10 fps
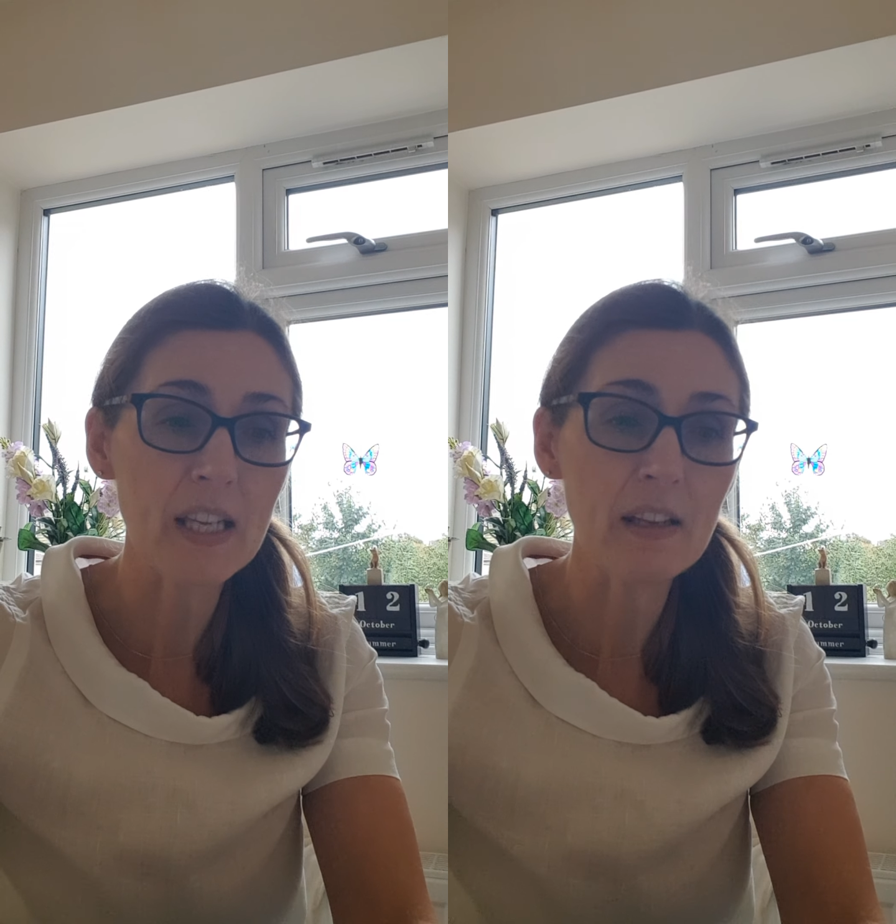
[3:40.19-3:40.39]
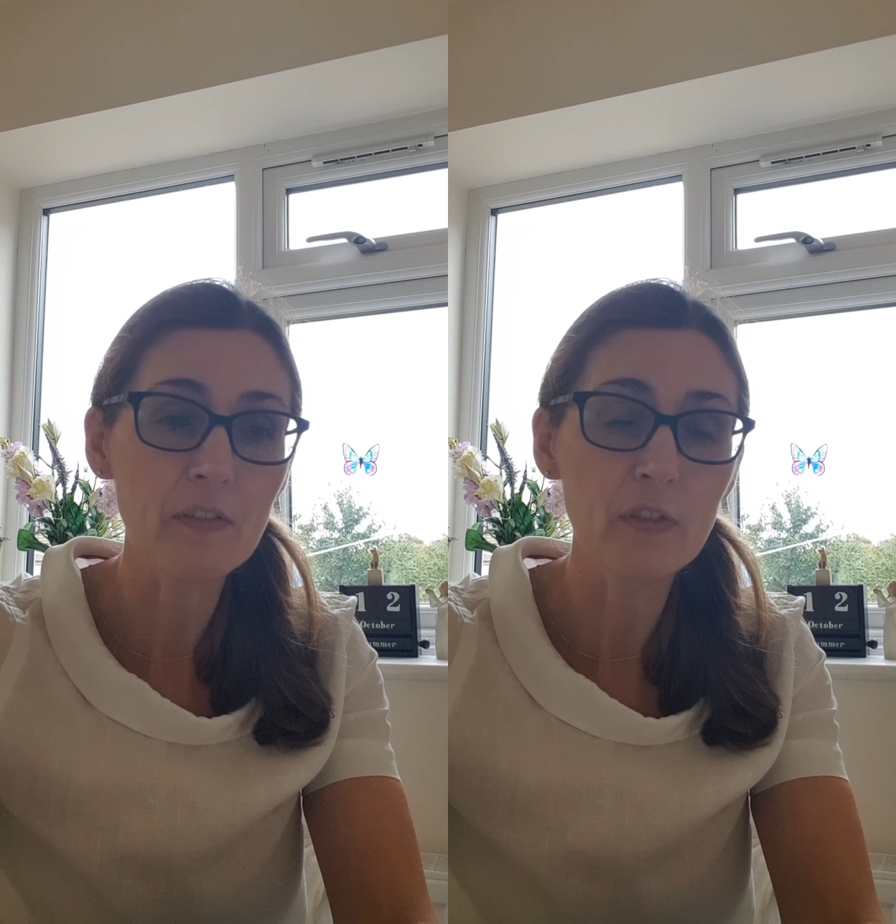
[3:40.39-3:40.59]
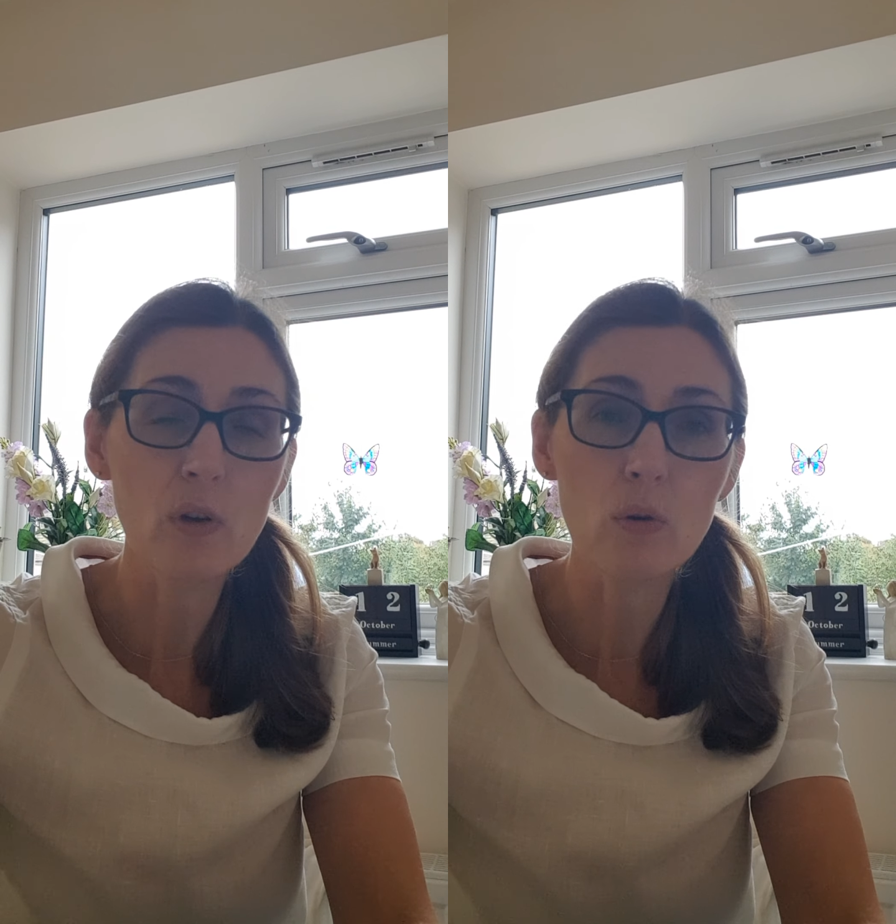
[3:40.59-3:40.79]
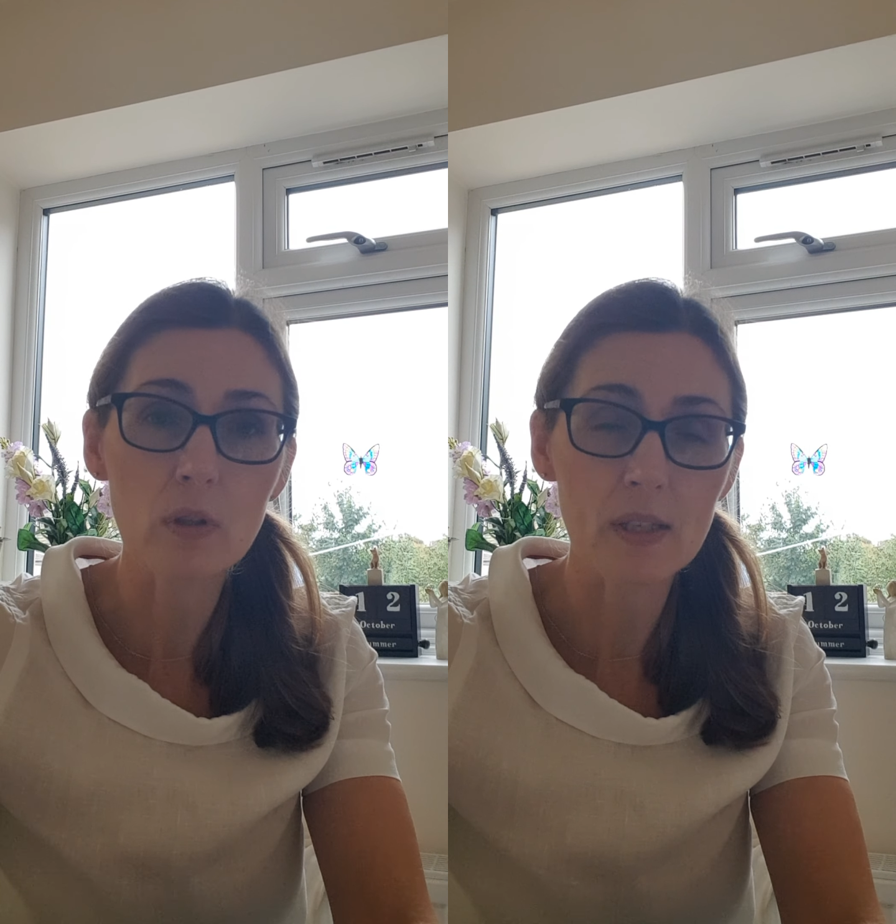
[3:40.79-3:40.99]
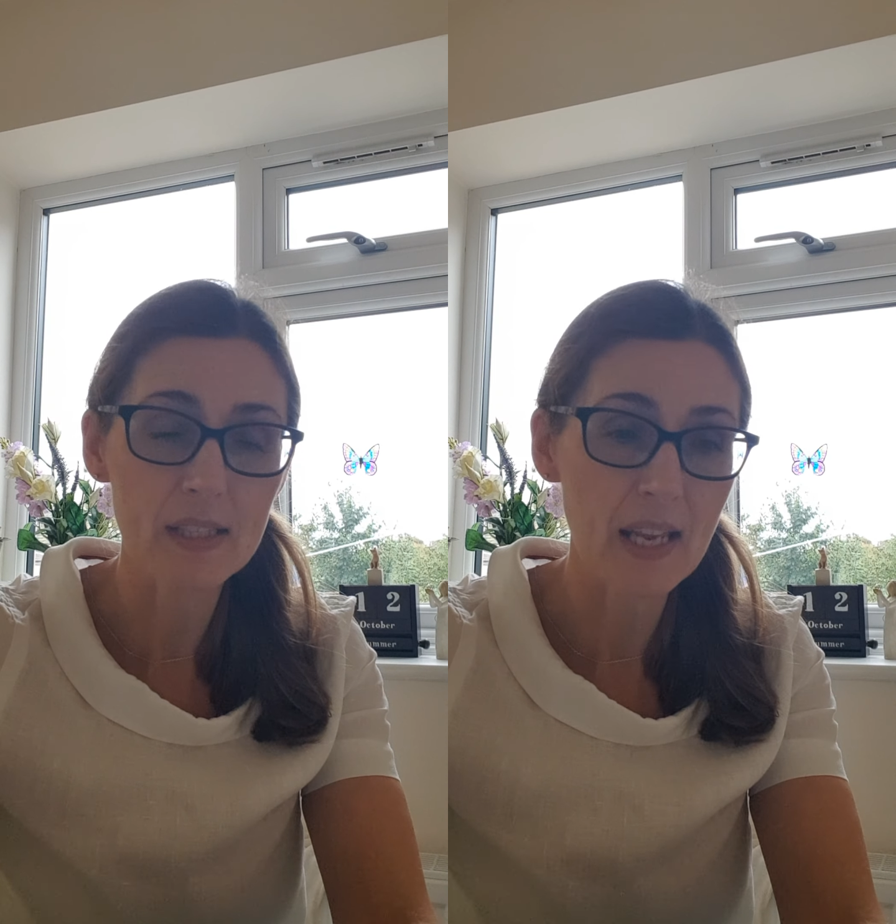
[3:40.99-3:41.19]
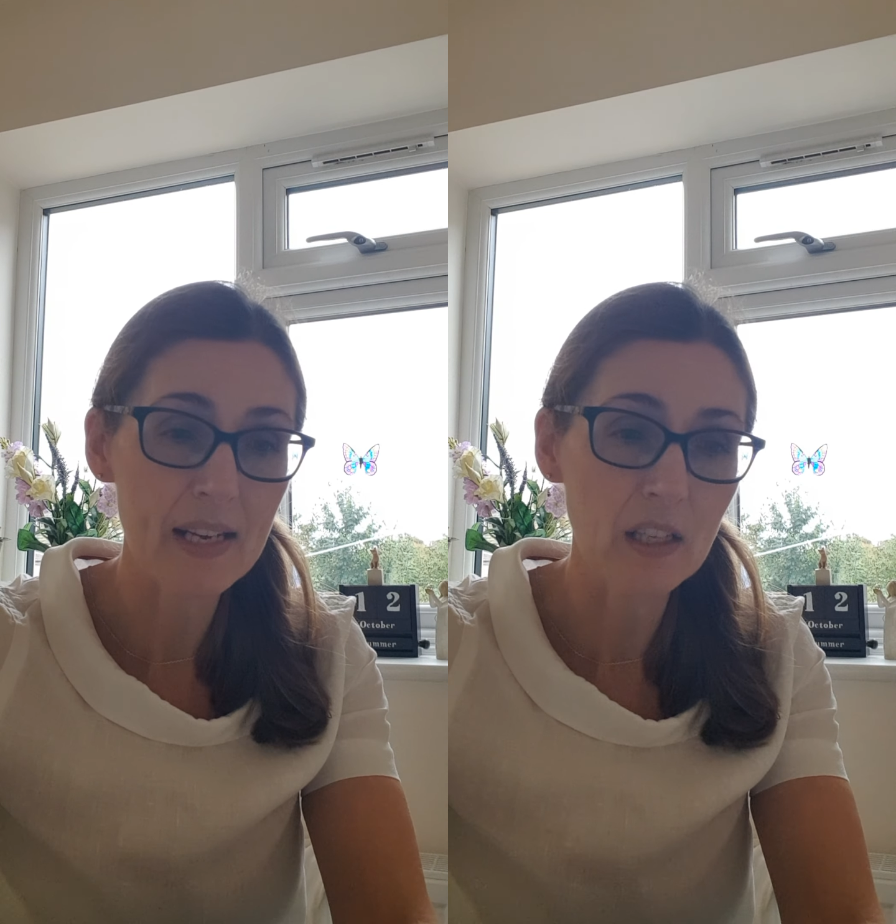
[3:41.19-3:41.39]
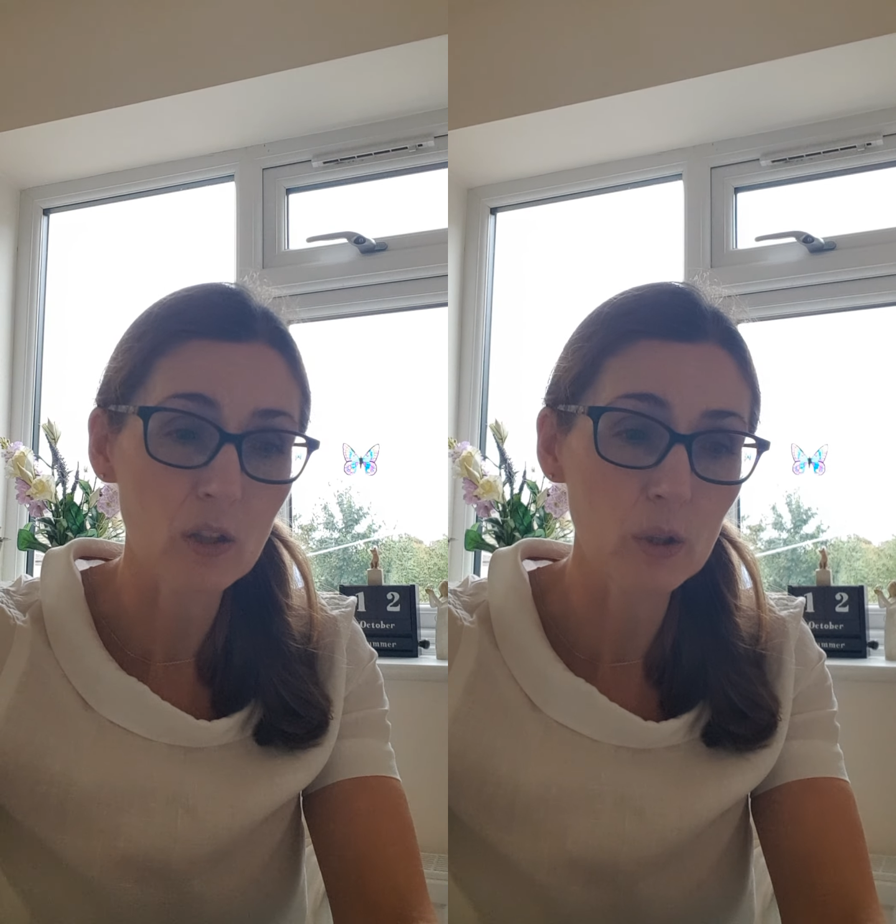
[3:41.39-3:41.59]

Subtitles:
eat food containing